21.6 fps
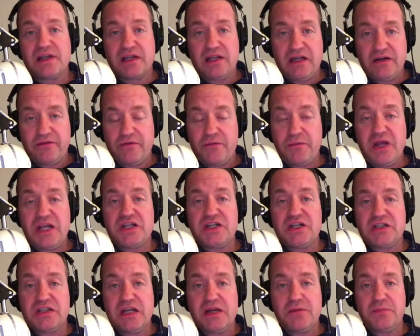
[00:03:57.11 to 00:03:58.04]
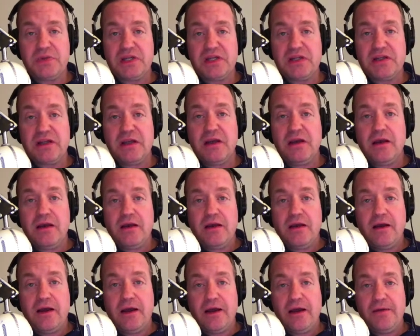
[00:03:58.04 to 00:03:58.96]
the CloudFormation template,
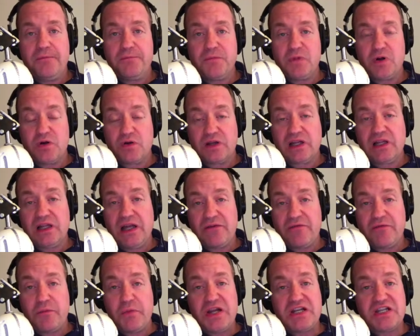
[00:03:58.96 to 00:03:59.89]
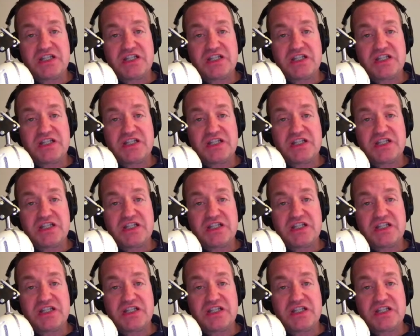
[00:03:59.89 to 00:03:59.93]
or CloudFormation